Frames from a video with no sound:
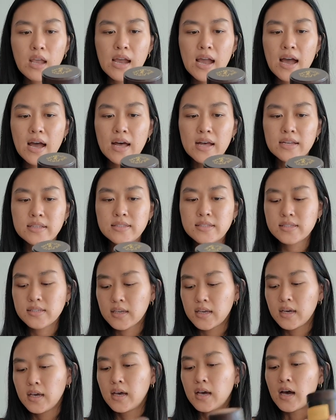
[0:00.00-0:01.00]
and
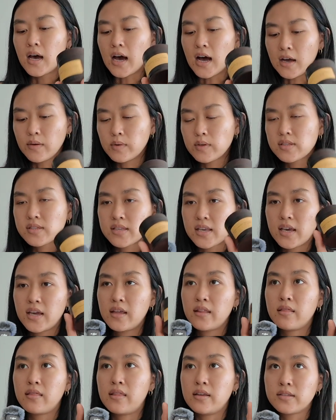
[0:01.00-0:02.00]
I will
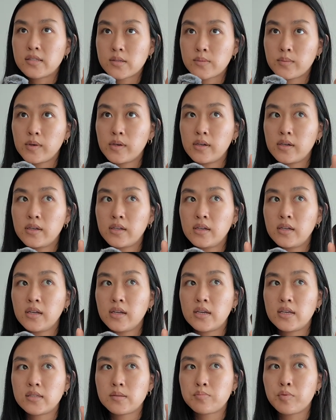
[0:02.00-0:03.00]
say this one
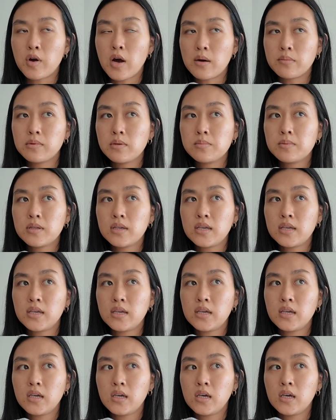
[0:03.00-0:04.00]
is
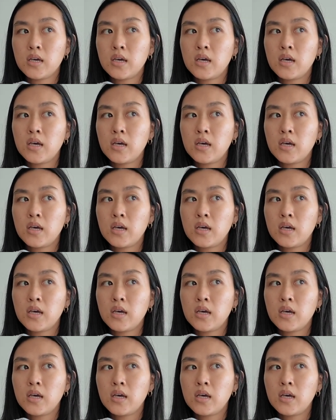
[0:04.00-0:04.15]
probably